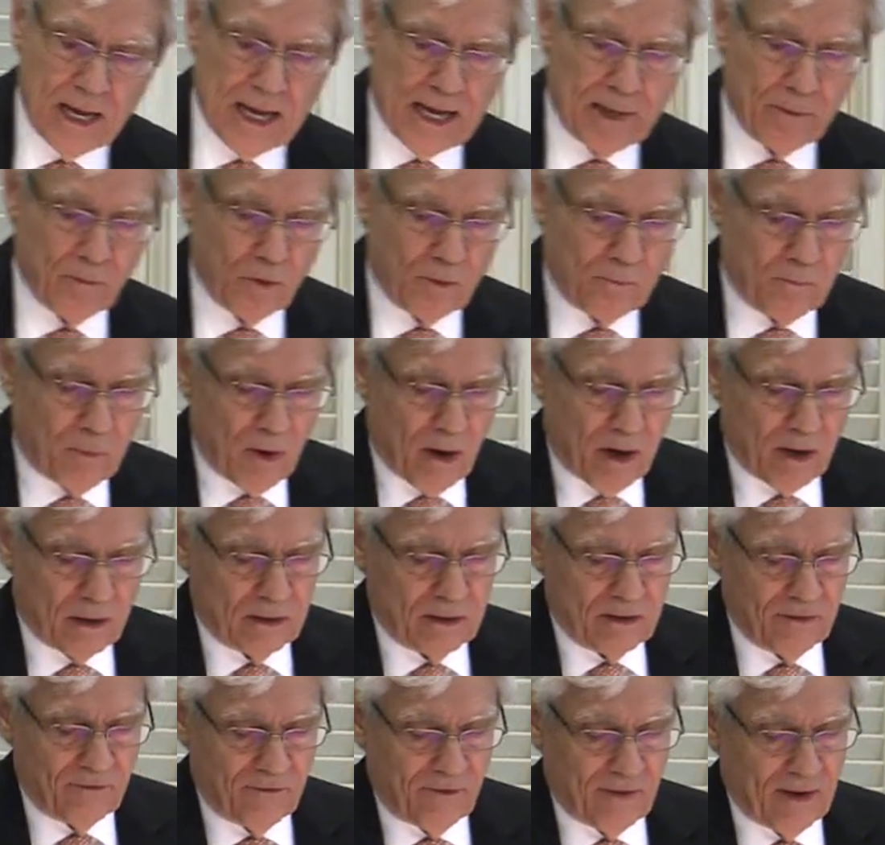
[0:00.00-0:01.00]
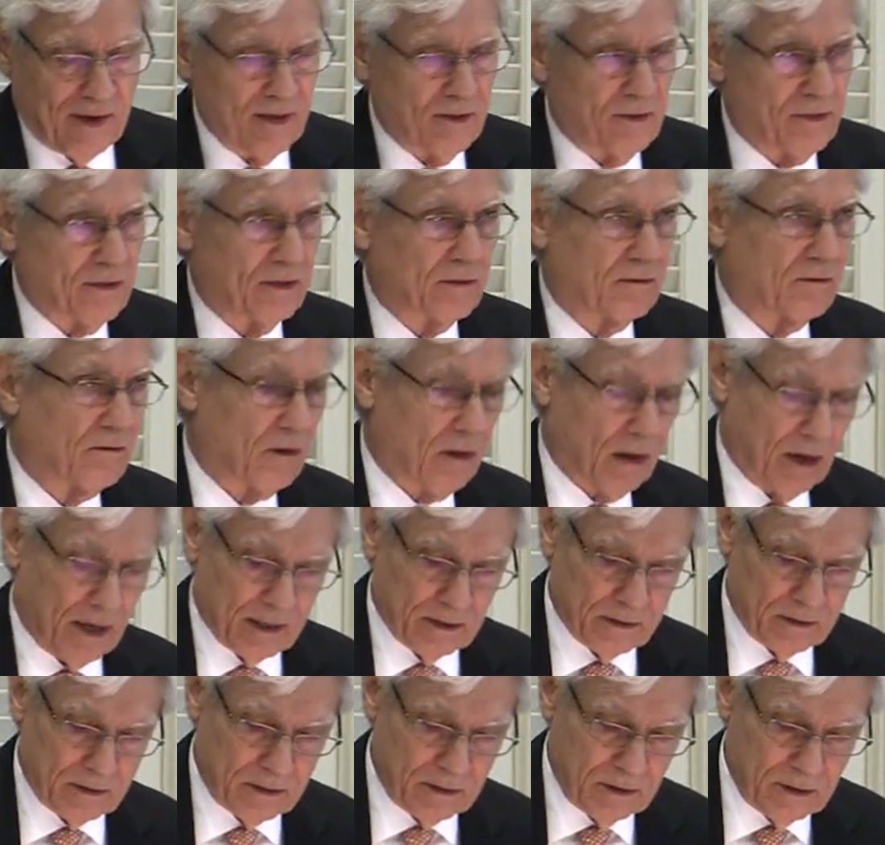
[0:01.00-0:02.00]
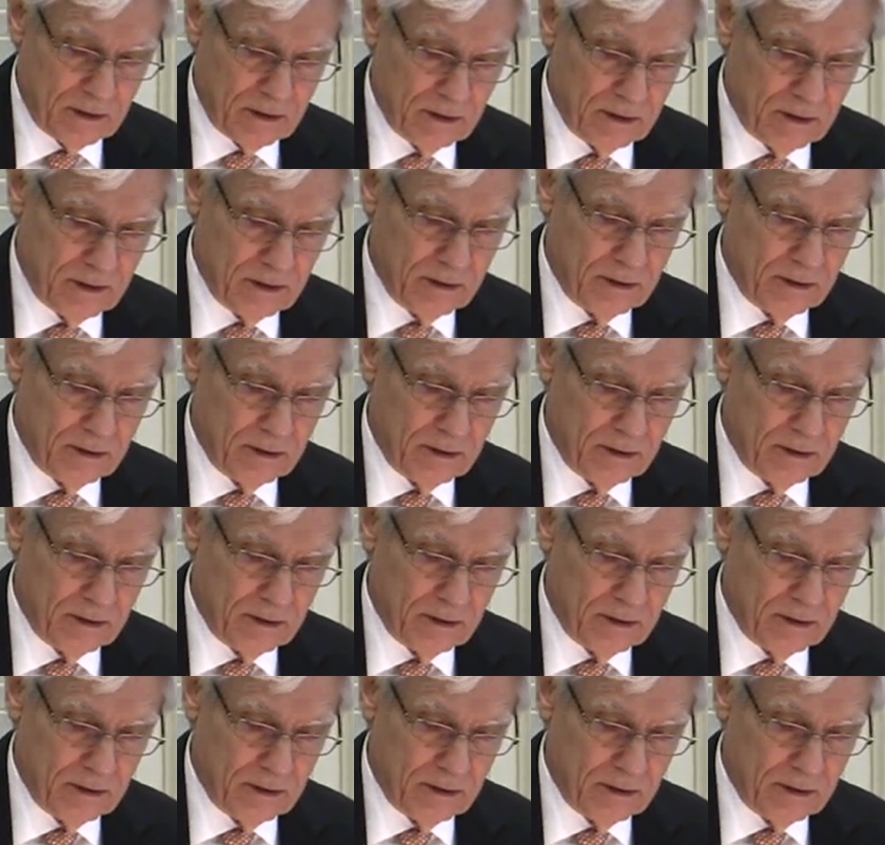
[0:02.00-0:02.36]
and were brought to faith in Christ.